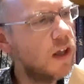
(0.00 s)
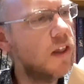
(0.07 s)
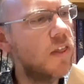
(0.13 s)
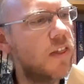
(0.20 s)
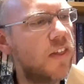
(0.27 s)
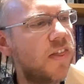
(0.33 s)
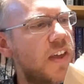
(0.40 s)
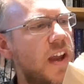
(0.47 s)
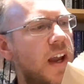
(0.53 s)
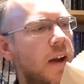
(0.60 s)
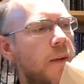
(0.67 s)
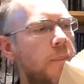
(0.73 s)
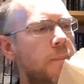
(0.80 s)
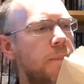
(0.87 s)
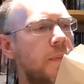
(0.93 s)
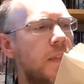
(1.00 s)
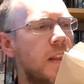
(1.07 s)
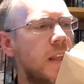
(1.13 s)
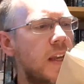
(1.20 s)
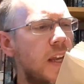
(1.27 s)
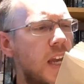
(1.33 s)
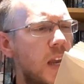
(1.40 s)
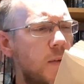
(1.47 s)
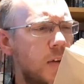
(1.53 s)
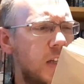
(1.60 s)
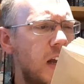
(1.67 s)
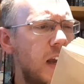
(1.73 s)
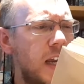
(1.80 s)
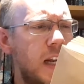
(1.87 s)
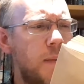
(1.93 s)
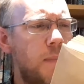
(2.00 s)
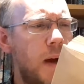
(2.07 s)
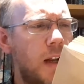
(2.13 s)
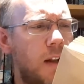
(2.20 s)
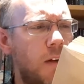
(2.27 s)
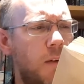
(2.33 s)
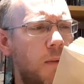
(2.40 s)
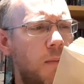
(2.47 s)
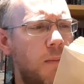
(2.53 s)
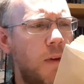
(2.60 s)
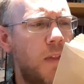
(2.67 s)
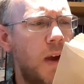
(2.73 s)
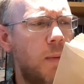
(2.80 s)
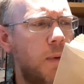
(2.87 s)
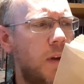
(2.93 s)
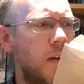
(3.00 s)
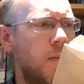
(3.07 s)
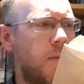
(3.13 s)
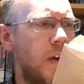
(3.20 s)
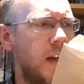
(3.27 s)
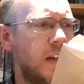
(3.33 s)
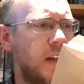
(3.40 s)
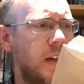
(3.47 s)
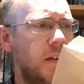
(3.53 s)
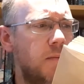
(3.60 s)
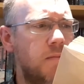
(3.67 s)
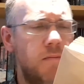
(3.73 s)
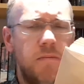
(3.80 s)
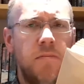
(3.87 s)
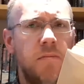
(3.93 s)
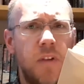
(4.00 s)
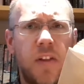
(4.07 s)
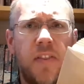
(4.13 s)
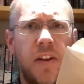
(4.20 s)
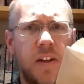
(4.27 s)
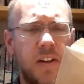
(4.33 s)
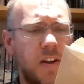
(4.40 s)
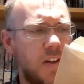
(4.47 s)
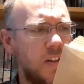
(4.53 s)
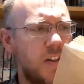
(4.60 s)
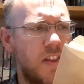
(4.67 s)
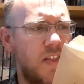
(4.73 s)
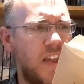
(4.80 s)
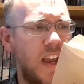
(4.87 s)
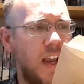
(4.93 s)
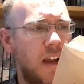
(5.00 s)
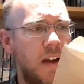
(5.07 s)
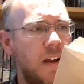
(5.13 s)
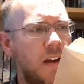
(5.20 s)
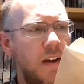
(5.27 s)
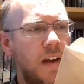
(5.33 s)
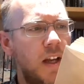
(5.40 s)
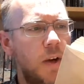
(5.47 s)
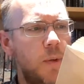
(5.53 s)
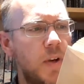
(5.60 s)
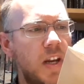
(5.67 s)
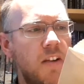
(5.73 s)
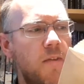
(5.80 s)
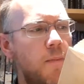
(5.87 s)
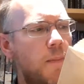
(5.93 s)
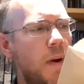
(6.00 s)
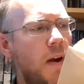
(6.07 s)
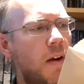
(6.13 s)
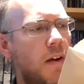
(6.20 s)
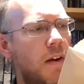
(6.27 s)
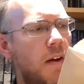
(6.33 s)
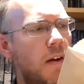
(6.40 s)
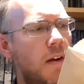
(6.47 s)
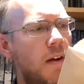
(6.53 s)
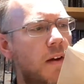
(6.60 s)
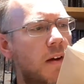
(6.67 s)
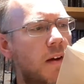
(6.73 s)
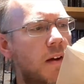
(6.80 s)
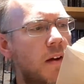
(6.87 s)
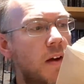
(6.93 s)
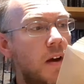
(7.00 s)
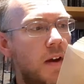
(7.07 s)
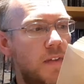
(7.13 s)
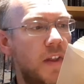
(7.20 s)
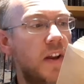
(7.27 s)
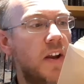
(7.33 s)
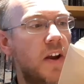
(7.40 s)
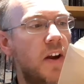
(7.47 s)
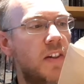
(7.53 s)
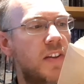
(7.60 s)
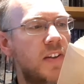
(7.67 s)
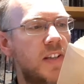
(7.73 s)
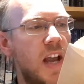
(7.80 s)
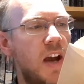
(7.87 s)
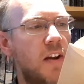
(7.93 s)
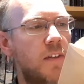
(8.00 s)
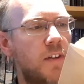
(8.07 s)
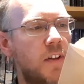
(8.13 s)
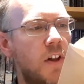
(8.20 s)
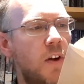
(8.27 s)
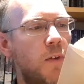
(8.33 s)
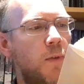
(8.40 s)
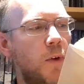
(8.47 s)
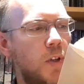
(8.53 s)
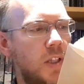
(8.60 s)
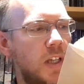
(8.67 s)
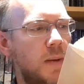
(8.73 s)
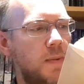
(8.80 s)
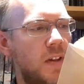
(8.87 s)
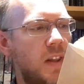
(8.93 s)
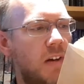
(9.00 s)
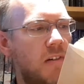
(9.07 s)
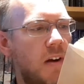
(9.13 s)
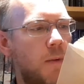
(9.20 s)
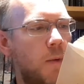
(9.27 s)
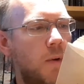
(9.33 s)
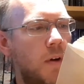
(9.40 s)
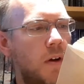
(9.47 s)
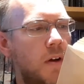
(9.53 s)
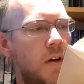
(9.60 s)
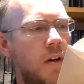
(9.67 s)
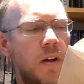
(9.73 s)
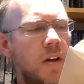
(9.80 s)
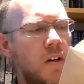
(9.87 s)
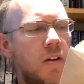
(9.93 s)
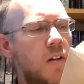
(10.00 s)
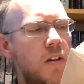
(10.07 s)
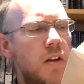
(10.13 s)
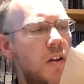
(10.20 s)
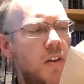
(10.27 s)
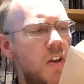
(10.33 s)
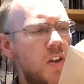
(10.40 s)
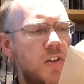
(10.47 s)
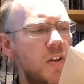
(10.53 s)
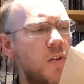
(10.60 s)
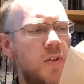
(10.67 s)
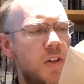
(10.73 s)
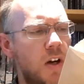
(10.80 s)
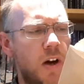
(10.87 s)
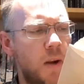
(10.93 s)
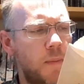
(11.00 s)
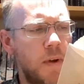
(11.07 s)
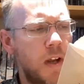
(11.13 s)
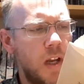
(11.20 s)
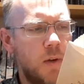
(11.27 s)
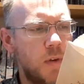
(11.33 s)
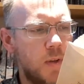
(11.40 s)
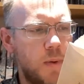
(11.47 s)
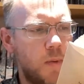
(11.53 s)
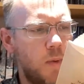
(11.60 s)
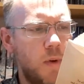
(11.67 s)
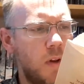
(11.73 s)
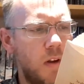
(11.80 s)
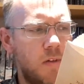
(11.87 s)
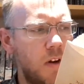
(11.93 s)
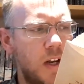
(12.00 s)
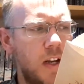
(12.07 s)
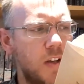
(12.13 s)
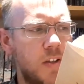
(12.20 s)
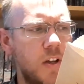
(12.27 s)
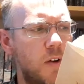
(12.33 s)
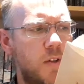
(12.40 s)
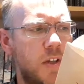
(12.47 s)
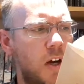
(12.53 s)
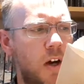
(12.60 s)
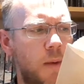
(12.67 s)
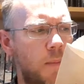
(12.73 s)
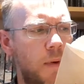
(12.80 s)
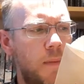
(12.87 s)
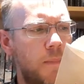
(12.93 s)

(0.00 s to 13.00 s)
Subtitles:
The thing. It was lying in a puddle, though that wouldn't affect it. Nothing touched the thing. It wouldn't even burn. And then he heard the sound of slow footsteps on the gravel. There's no time, he whispered. There really is no time.